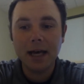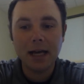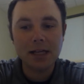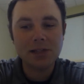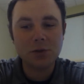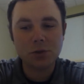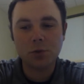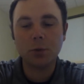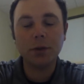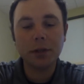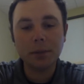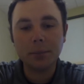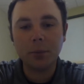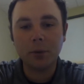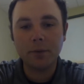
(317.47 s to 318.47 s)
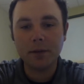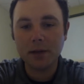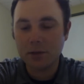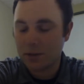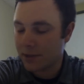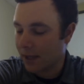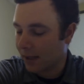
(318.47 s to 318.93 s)
So it's really important that
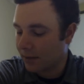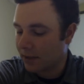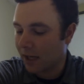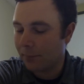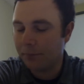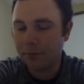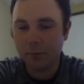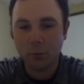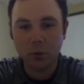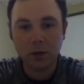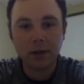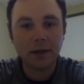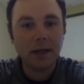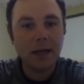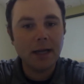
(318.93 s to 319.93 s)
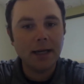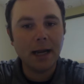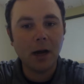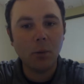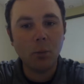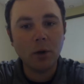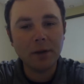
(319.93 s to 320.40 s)
you stay on top of the work.
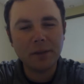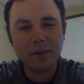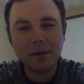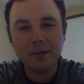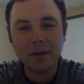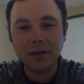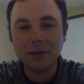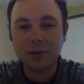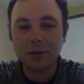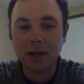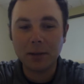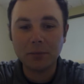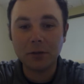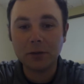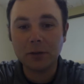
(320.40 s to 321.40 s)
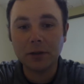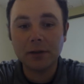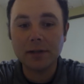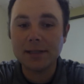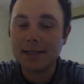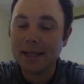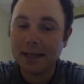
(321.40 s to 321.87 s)
Now, one thing that you'll come to learn
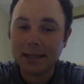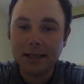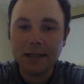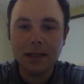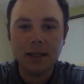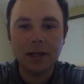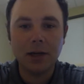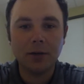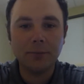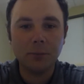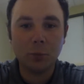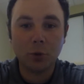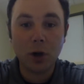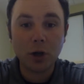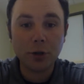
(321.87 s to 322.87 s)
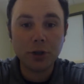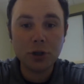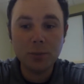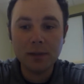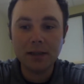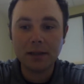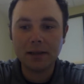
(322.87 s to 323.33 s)
is that, we're all
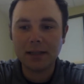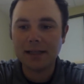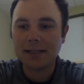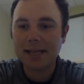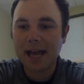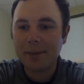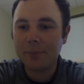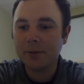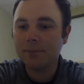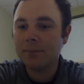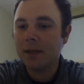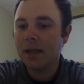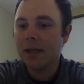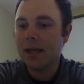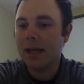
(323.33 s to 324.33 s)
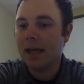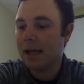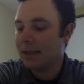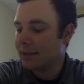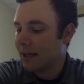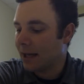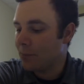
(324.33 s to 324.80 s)
human and things happen,
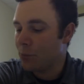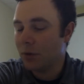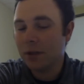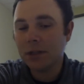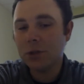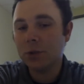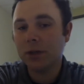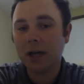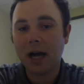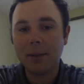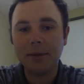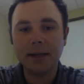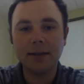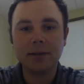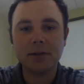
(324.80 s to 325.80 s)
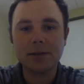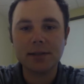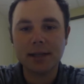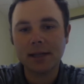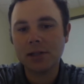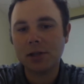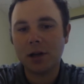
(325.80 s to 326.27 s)
and I'm willing to accommodate those
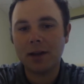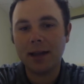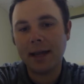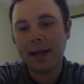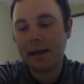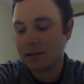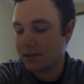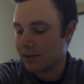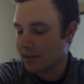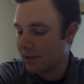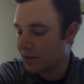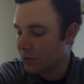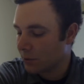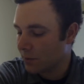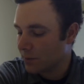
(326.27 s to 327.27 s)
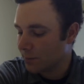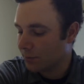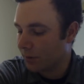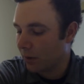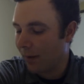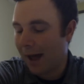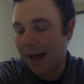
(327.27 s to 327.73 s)
things. All I ask is that you're as
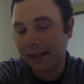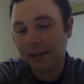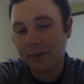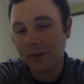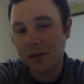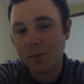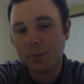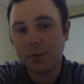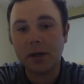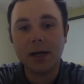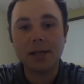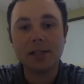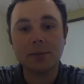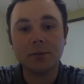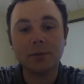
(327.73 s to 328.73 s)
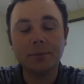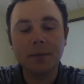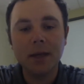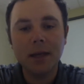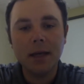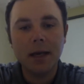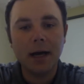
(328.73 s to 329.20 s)
proactive as possible.
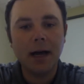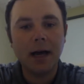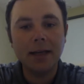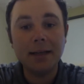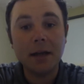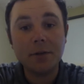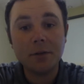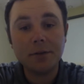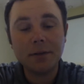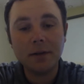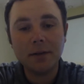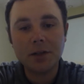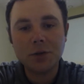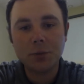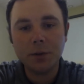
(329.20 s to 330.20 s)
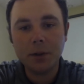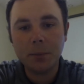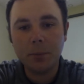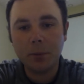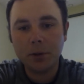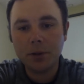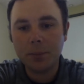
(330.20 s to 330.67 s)
Another thing that's really
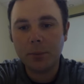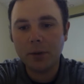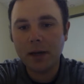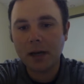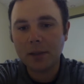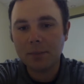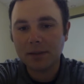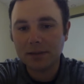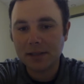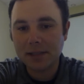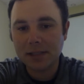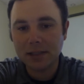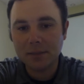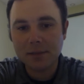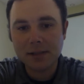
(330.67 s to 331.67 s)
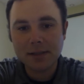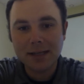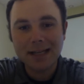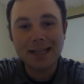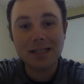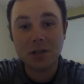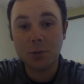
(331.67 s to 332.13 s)
important to point out about the syllabus
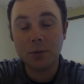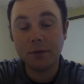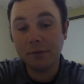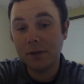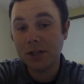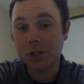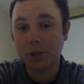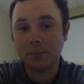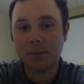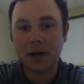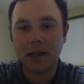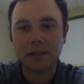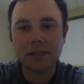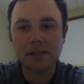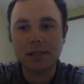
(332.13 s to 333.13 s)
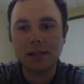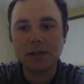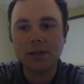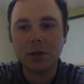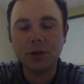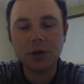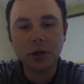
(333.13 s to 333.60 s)
is the revision policy.
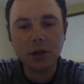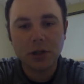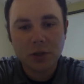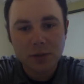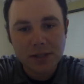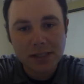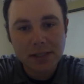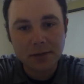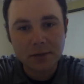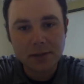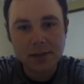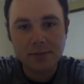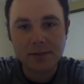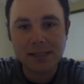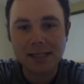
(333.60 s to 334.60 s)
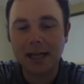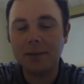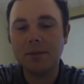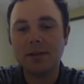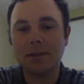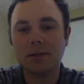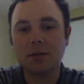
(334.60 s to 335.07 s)
So you're going to do a series of
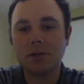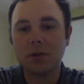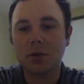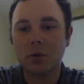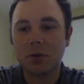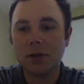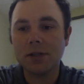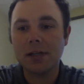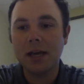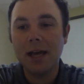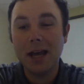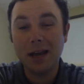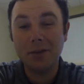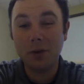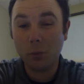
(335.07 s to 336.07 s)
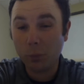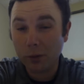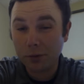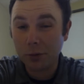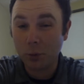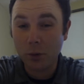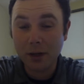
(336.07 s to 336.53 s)
assignments in this course, and they're
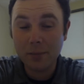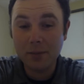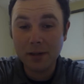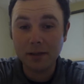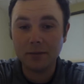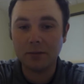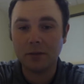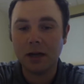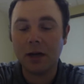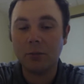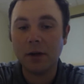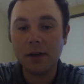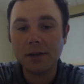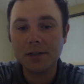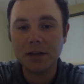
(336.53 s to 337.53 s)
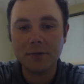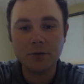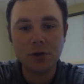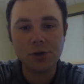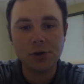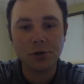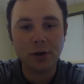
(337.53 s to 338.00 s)
worth quite a bit relative
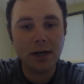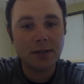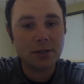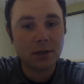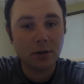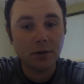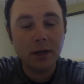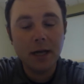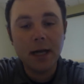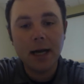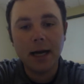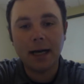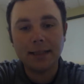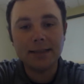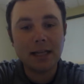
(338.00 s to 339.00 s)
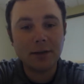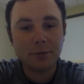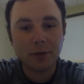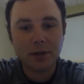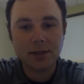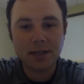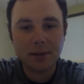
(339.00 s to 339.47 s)
to your grade. So take,
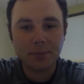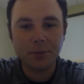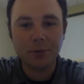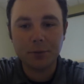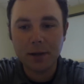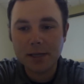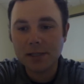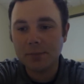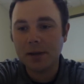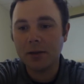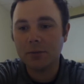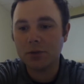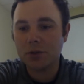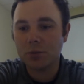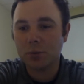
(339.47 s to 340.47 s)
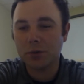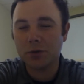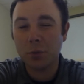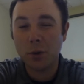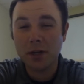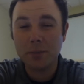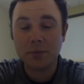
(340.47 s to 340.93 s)
for example, the resume, which is worth
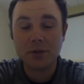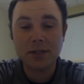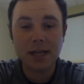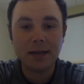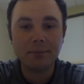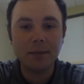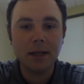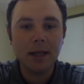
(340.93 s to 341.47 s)
20%.